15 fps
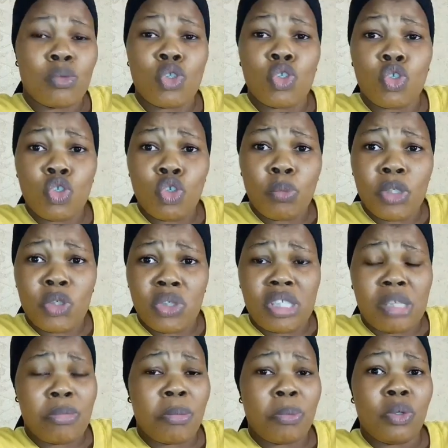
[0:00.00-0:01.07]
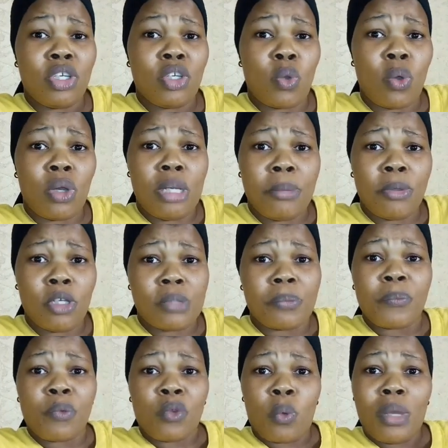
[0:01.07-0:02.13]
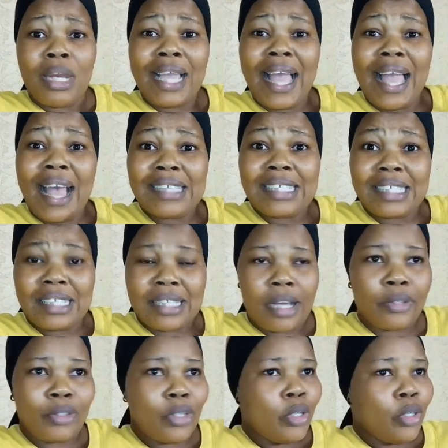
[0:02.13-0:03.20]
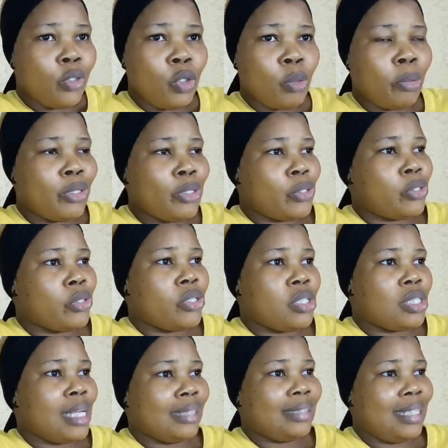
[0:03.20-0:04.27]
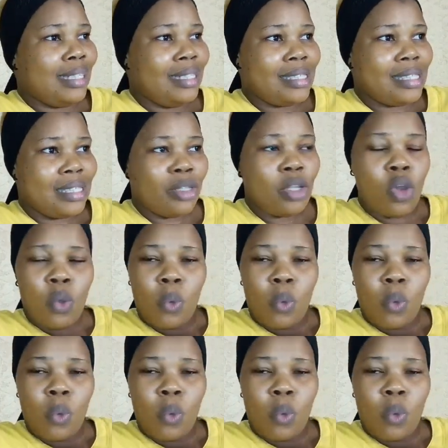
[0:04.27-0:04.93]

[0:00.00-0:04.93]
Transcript: We should be treating people equally, because when a guy has a child, nobody sees it as anything.